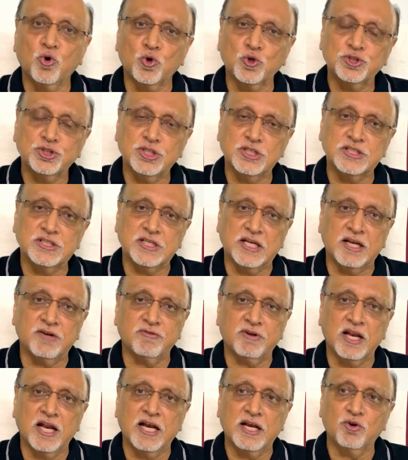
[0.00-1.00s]
courses and
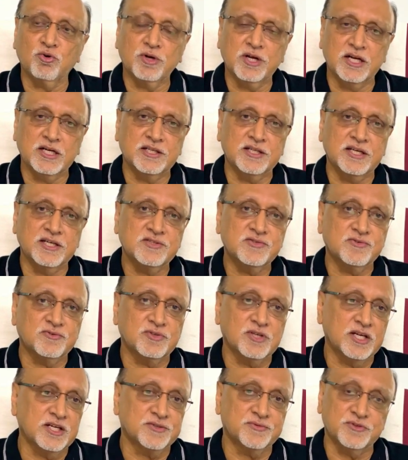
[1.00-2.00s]
when I look at this,
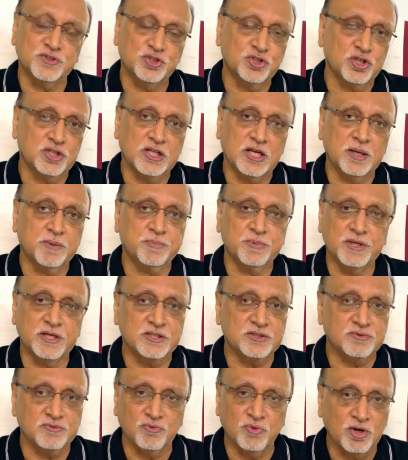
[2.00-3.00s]
yes, physiotherapy
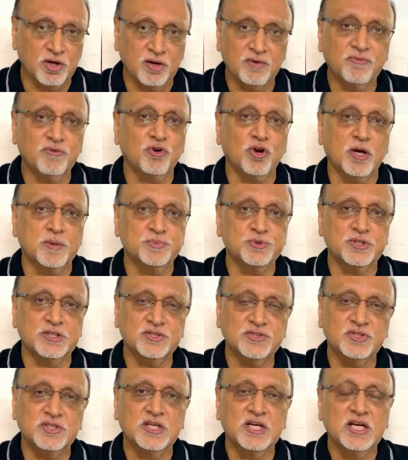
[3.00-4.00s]
has wonderful
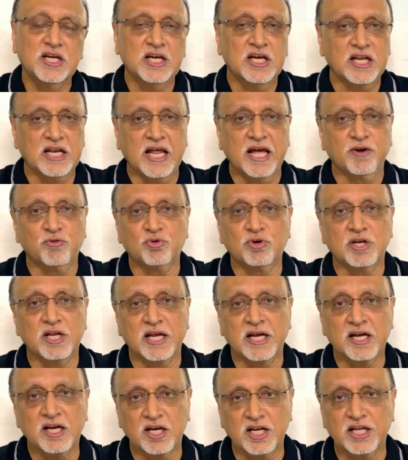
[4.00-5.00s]
options, and I would
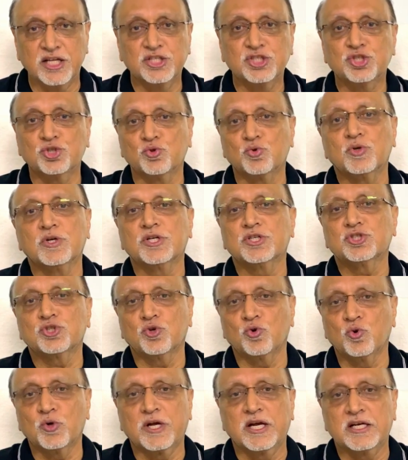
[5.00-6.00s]
encourage students to
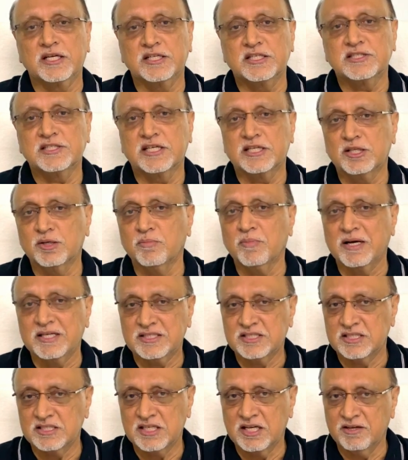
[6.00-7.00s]
look at this at the
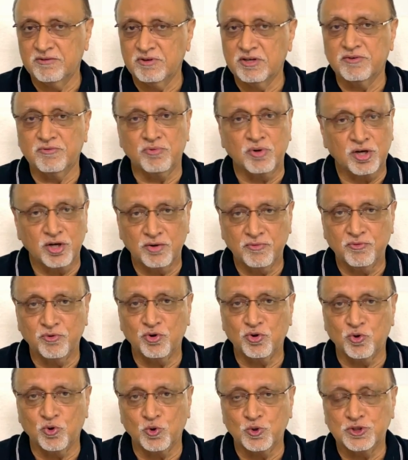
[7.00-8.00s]
master's level,
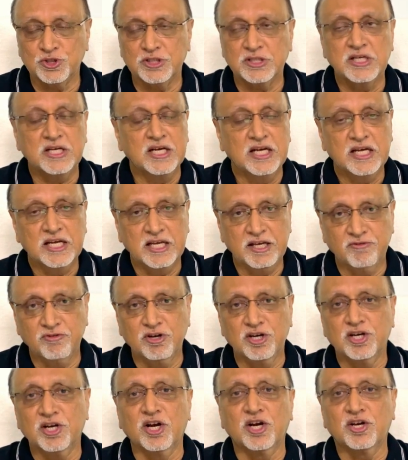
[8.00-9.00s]
wonderful courses.
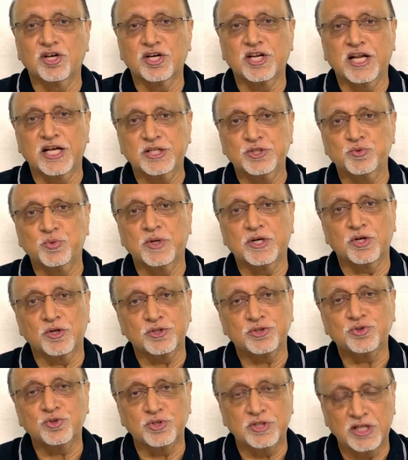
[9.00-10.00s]
Even at undergraduate,
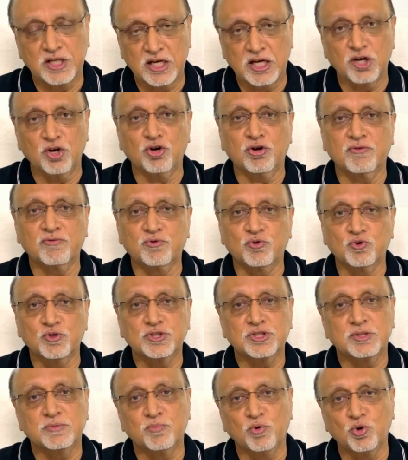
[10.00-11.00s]
also, there are a lot of
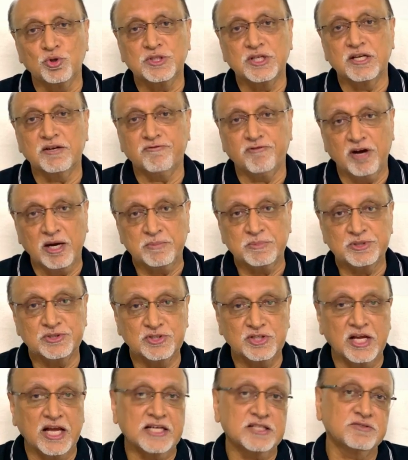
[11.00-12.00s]
courses both in
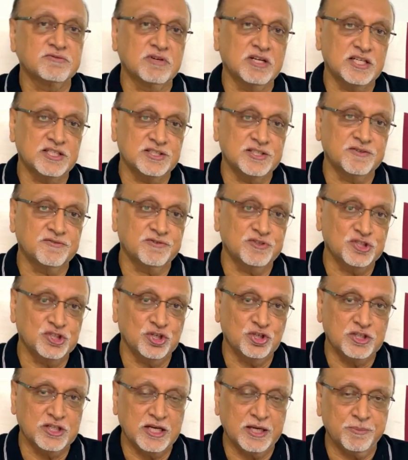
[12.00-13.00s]
pharmacy as well as in
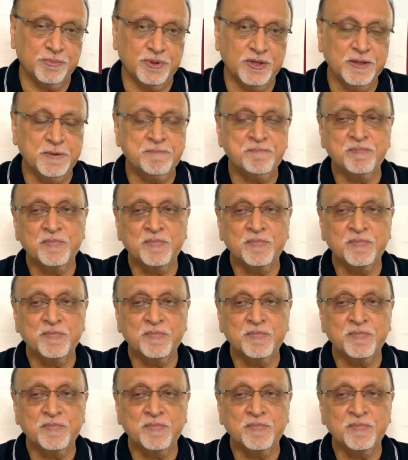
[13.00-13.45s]
physiotherapy.